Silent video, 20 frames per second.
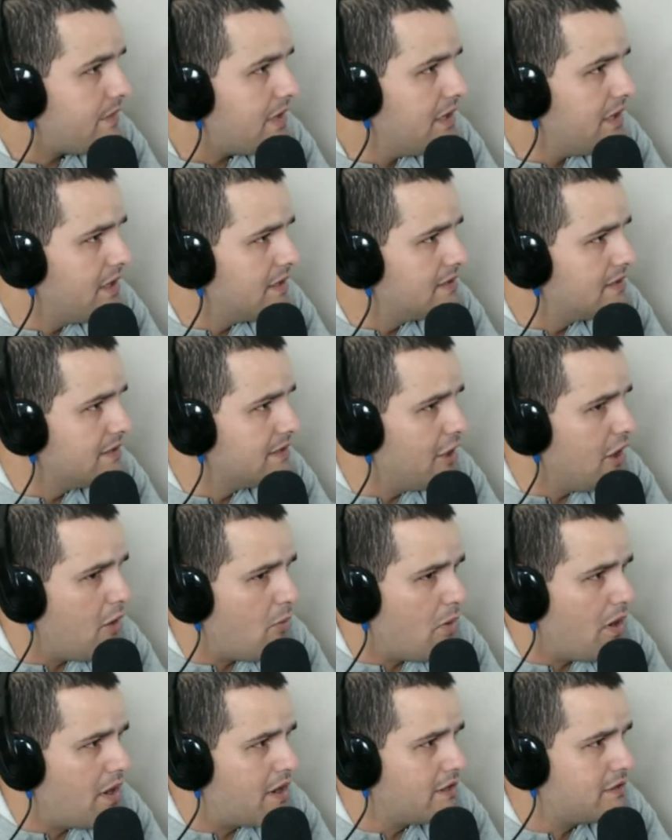Here's the deal. I
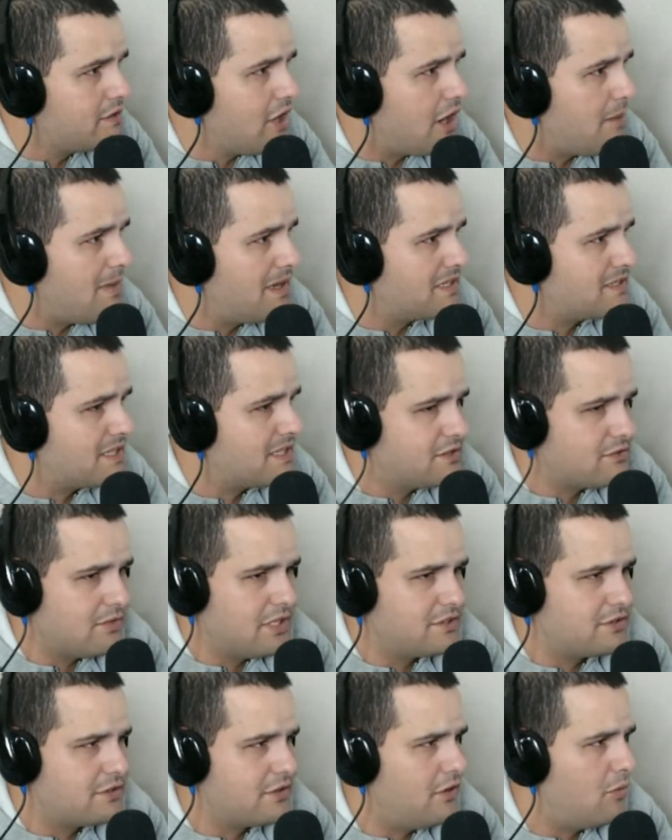wanted to talk about
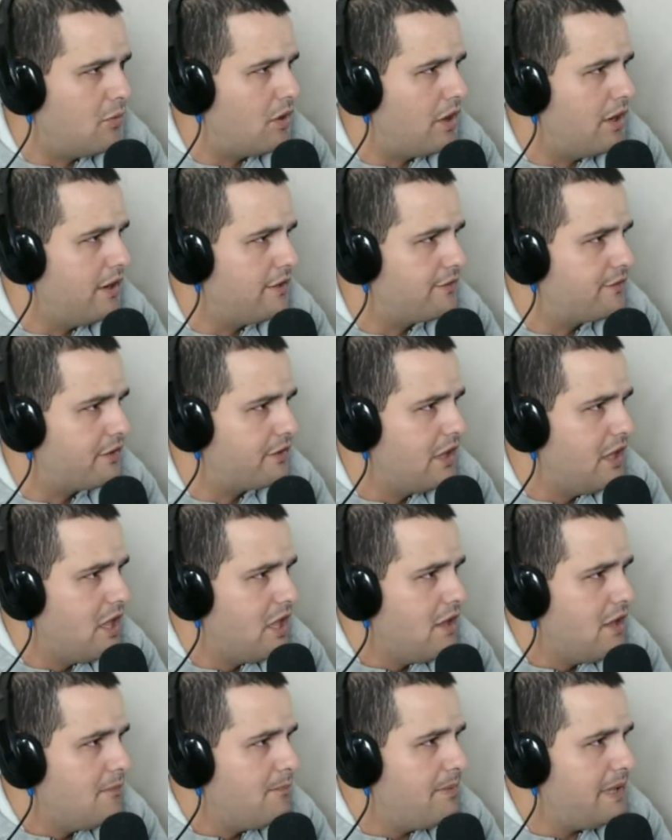situational awareness
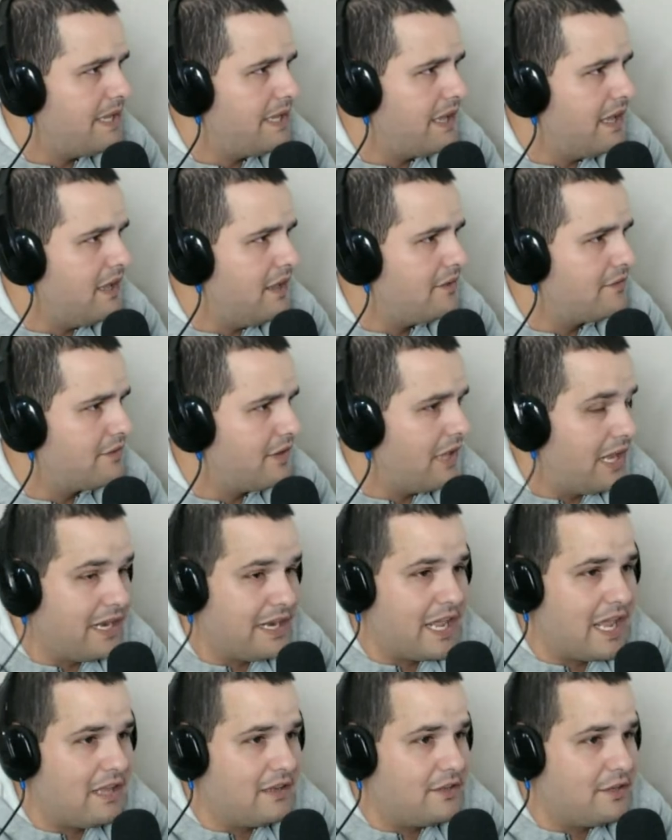because and
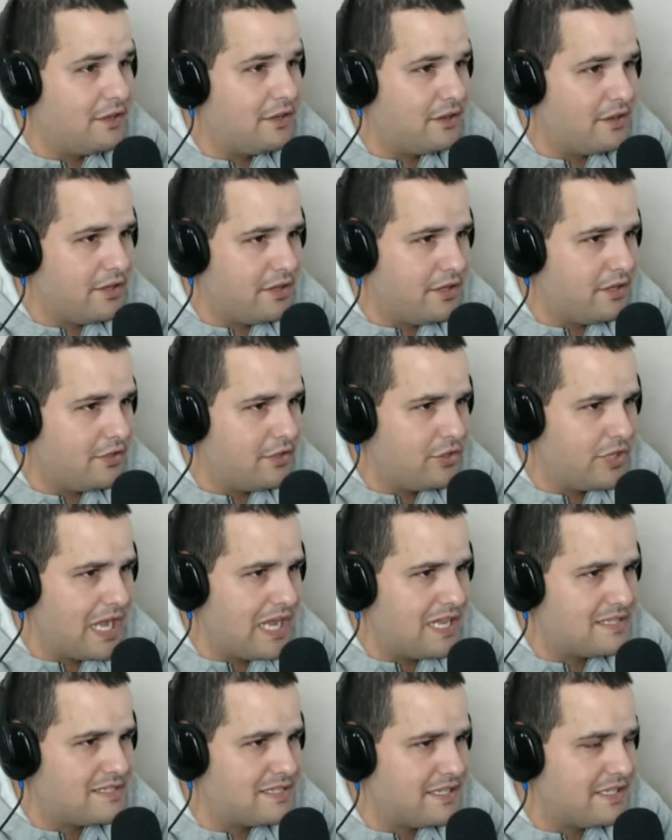again you you
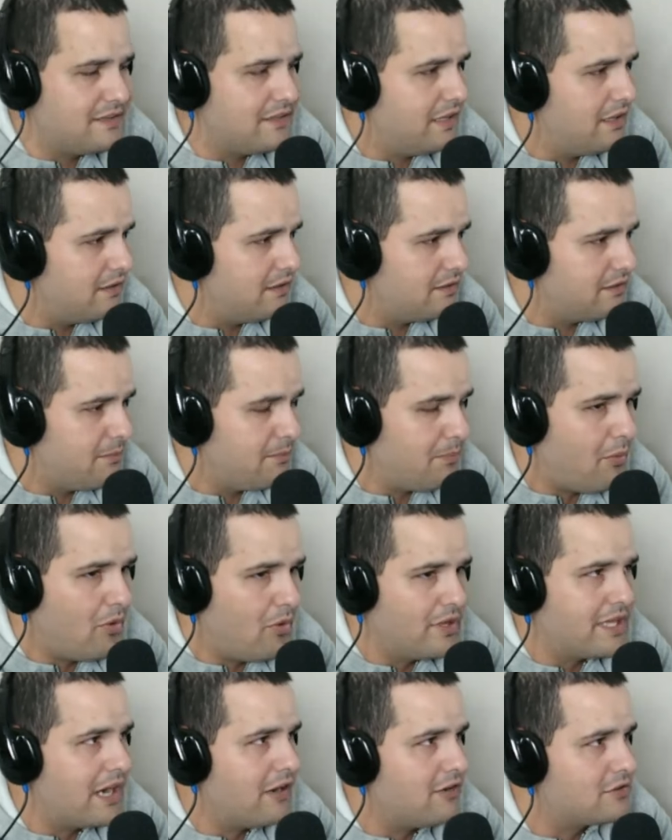guys seeing the the
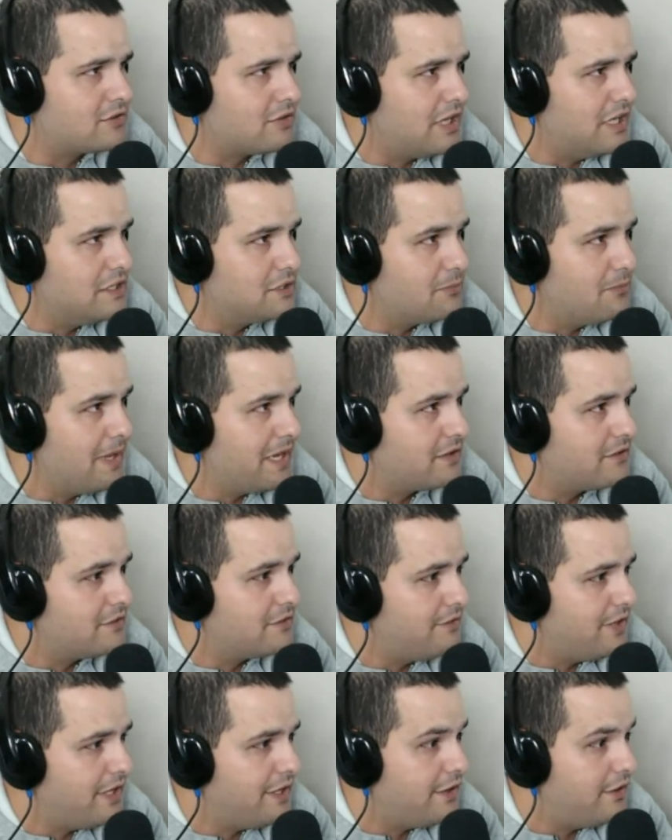point that i was trying to make on the
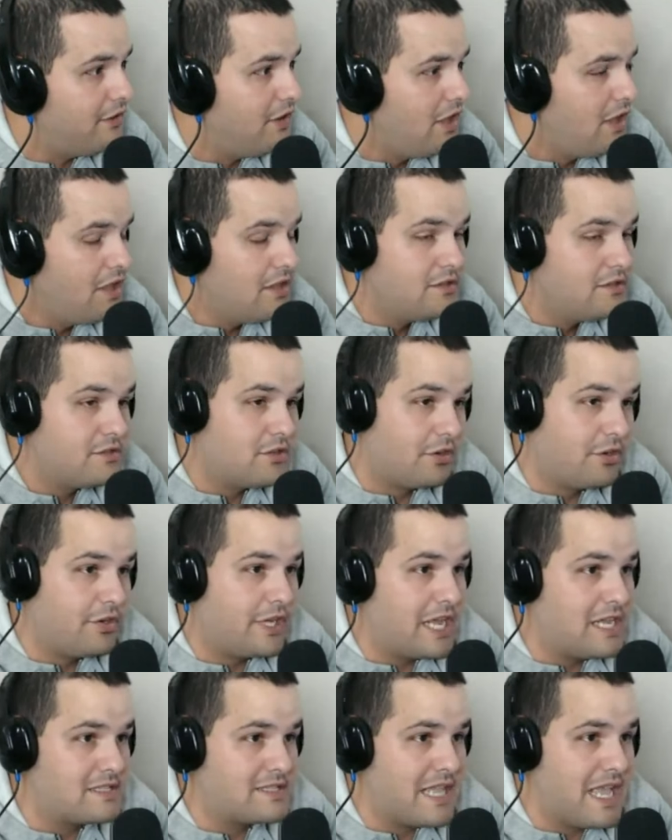video Some of you
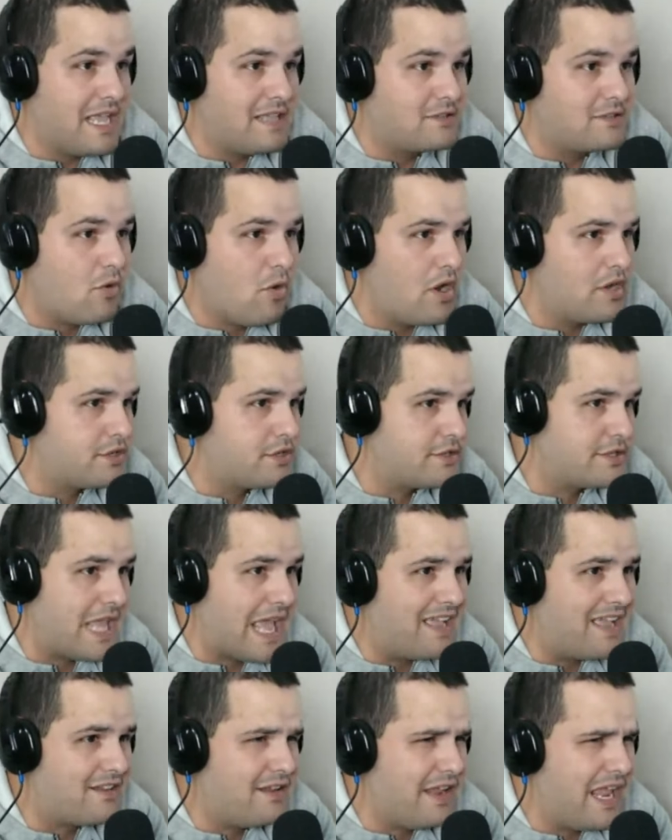guys ask questions
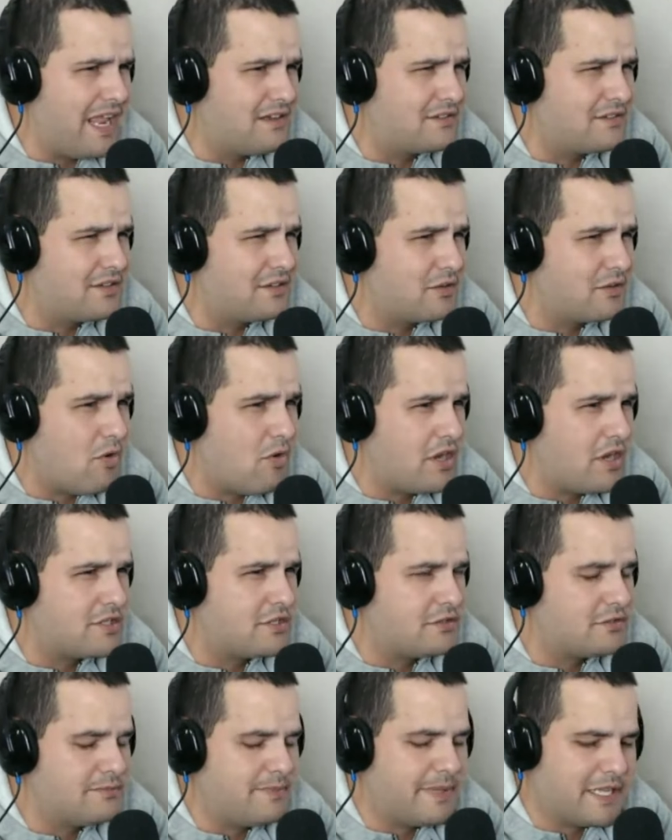i can answer the
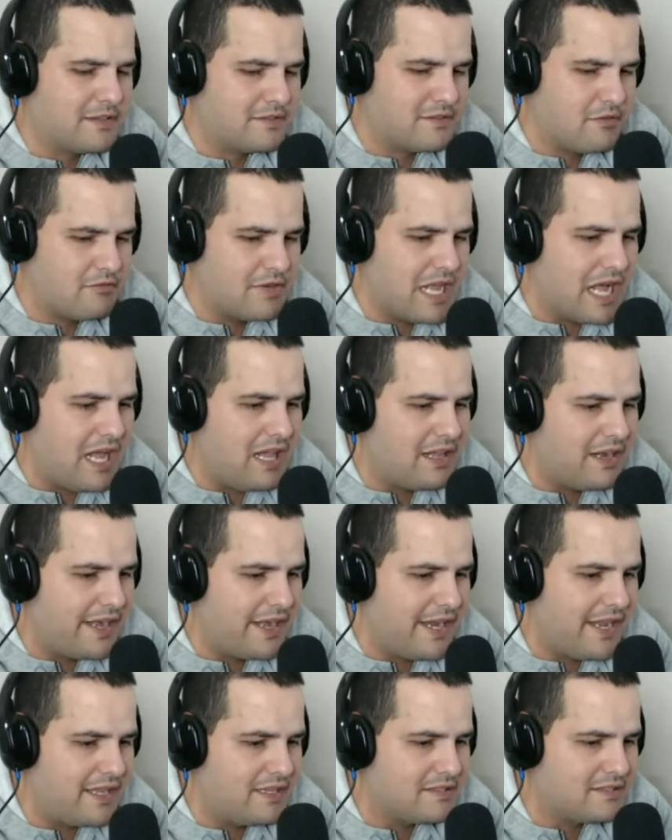questions because the
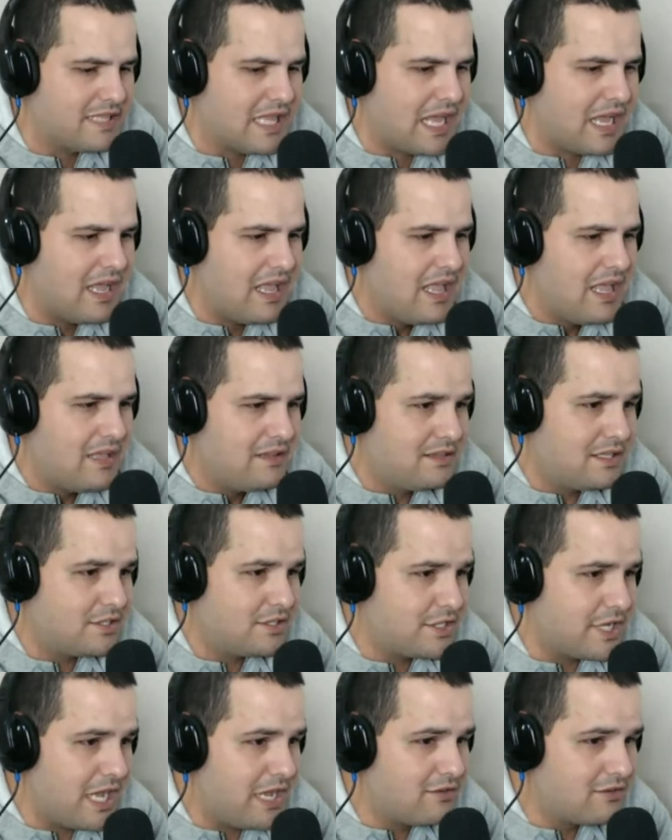reality is that the
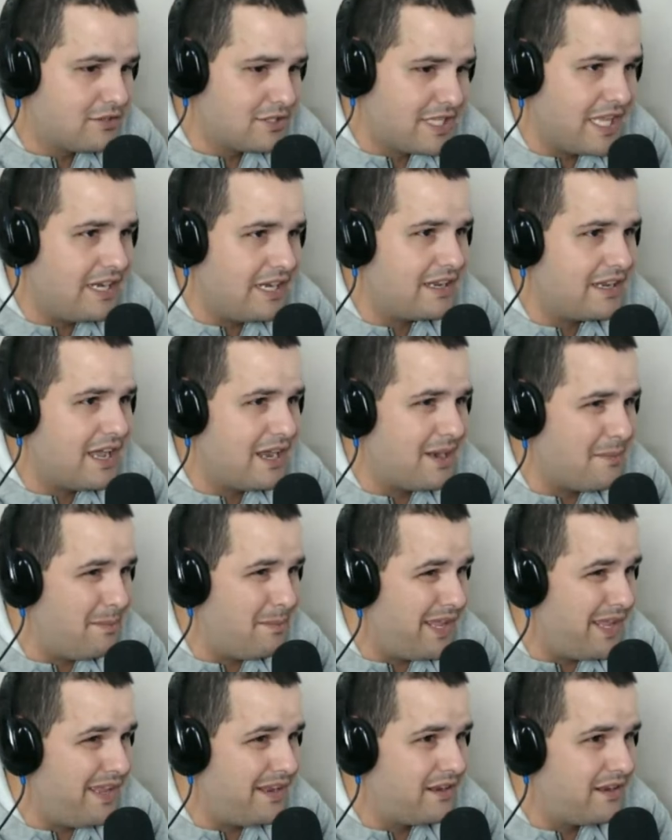channel is getting kind of
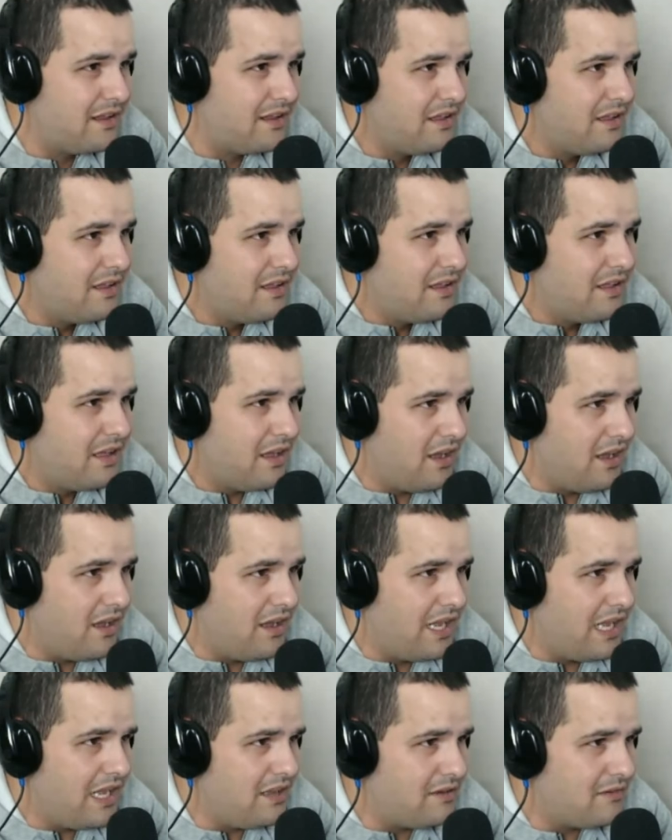big
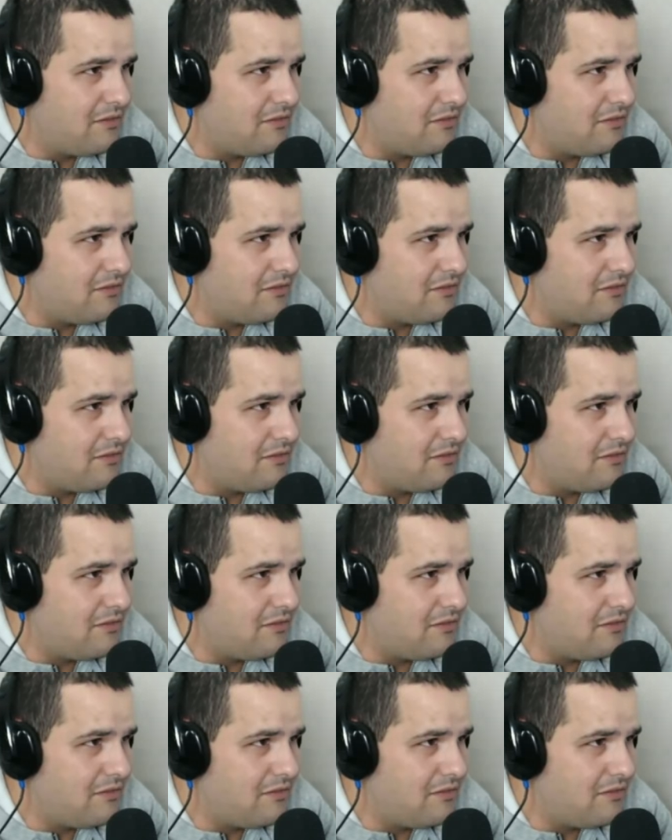uh,